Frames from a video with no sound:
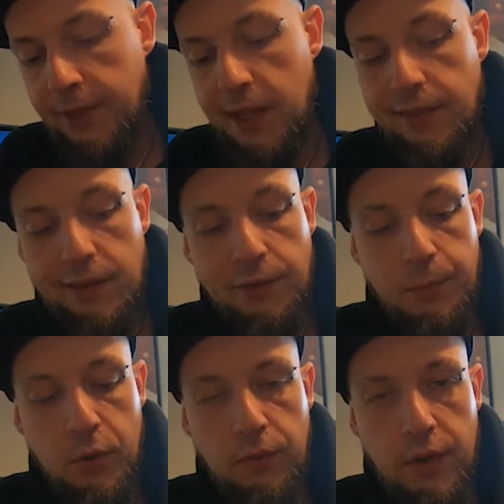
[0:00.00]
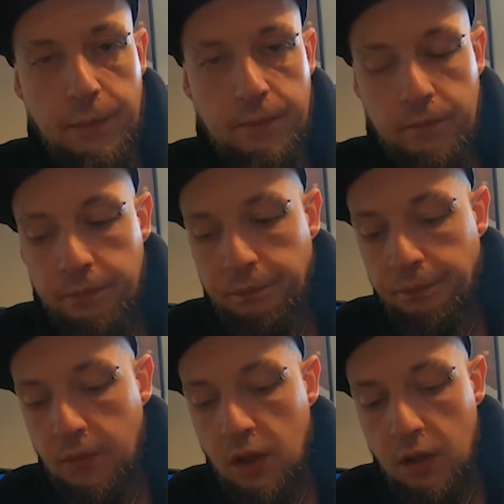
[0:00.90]
Get this movie.
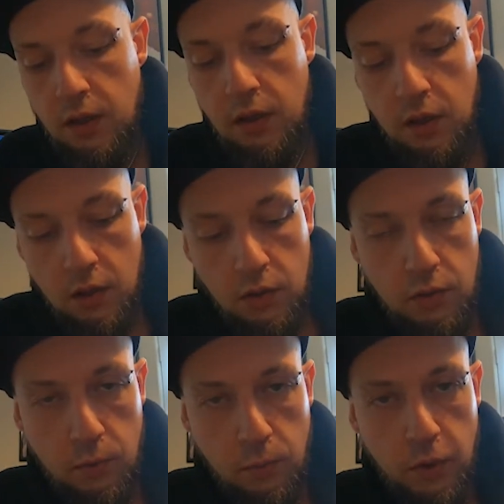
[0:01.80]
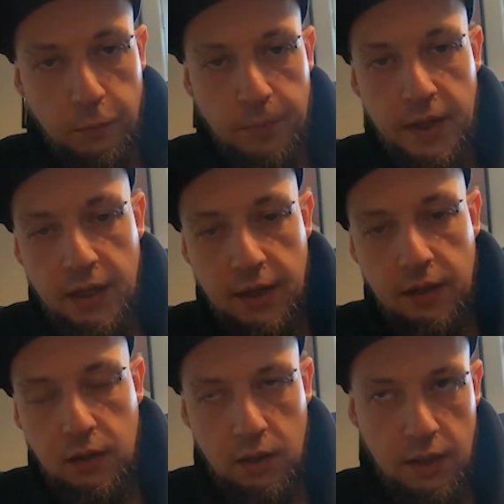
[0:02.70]
The Rope
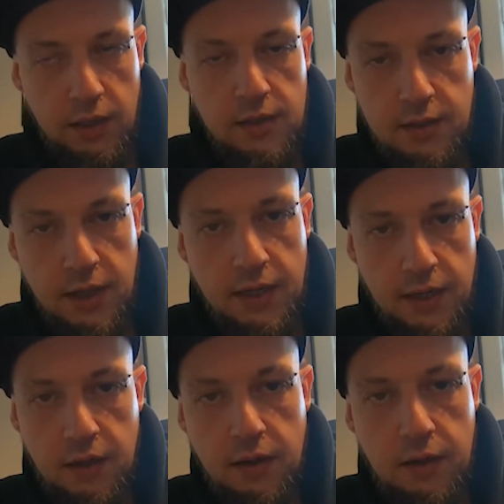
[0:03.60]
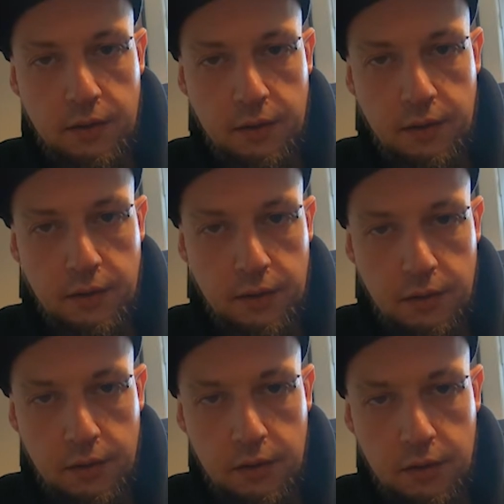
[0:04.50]
Maiden is getting another,
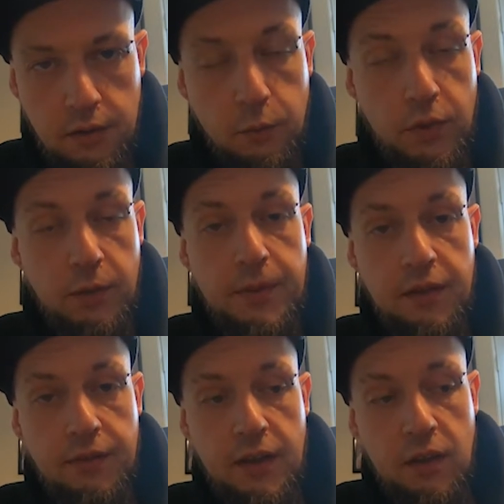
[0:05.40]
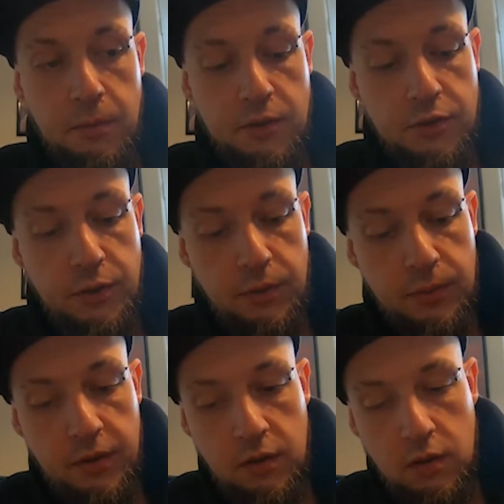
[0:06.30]
it will be available
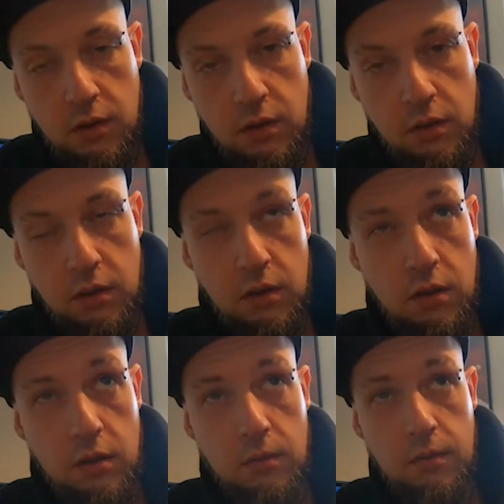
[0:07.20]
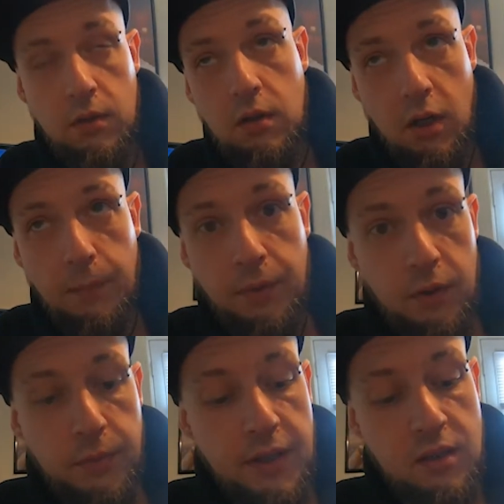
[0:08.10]
soon. A
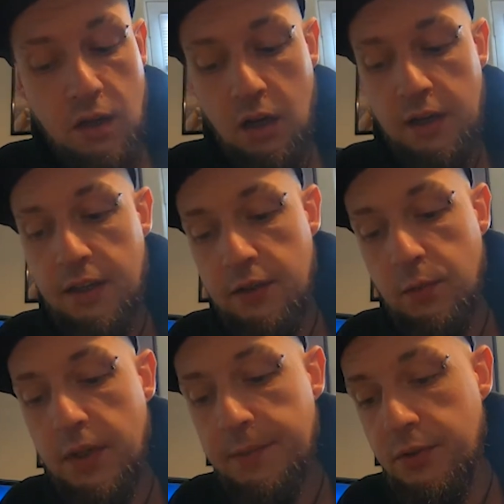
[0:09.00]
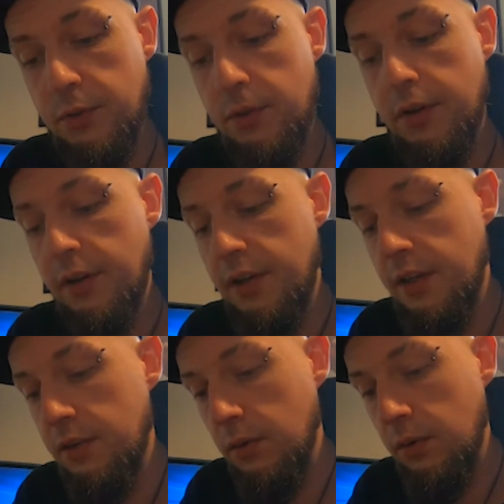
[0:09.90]
couple of weeks on his web store,
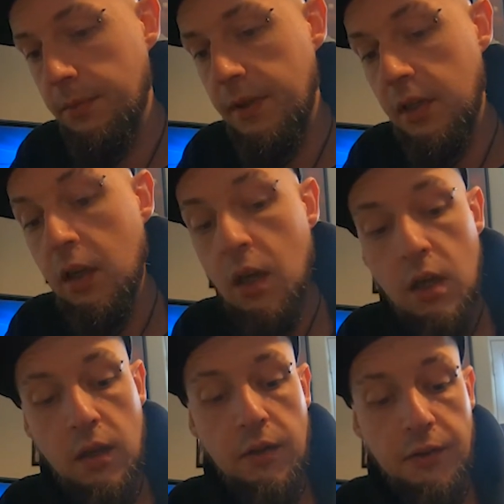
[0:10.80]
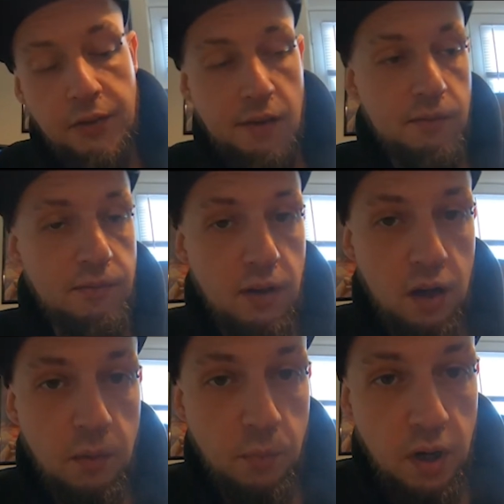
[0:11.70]
he told me.
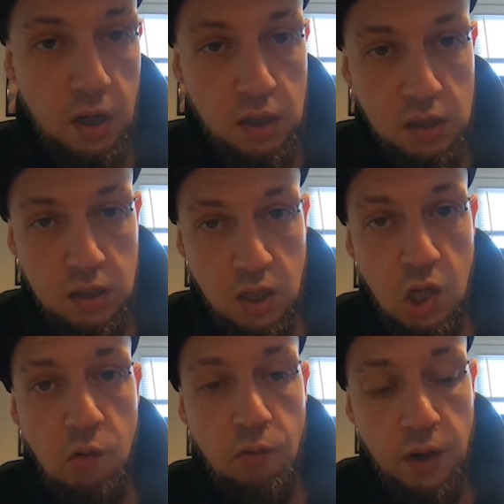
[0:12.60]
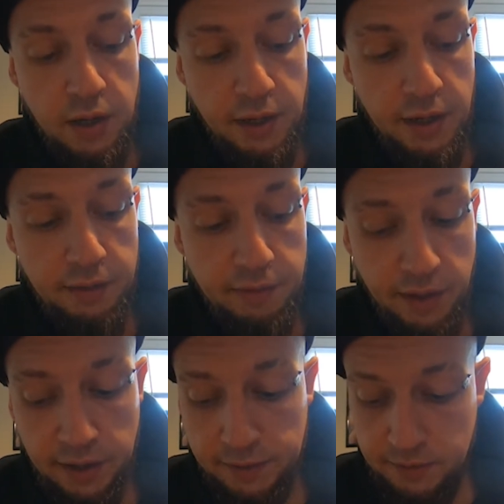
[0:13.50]
$7. Fucking get
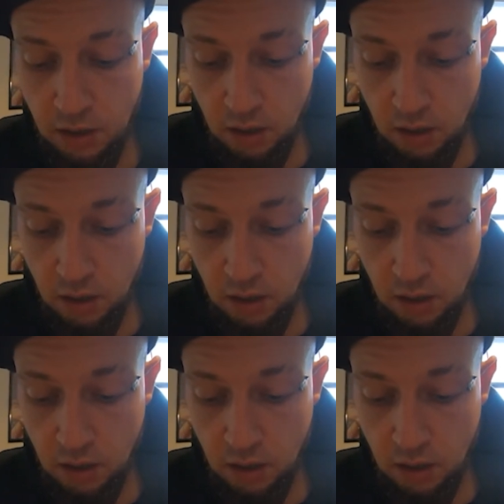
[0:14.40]
that.